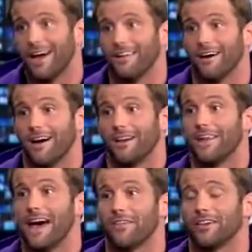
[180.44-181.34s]
and
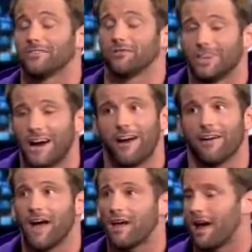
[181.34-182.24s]
now that he's
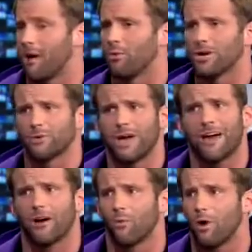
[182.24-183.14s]
retired, I wish we
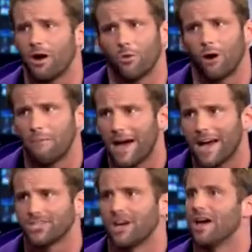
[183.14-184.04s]
had our one-on-one
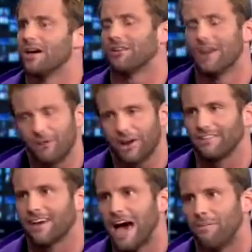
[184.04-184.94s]
match. It'll never
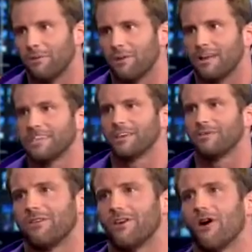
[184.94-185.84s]
get to happen, but he's
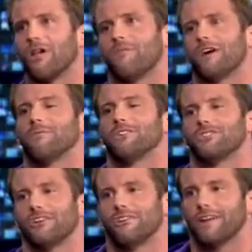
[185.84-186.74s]
in the Hall of Fame
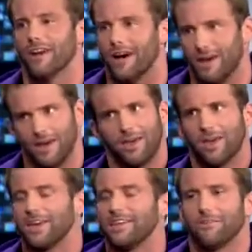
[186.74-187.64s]
this year, and
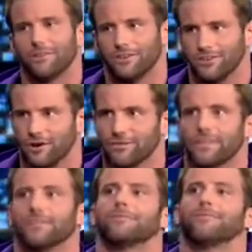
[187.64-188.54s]
he definitely deserves
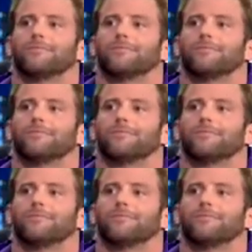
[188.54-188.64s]
it.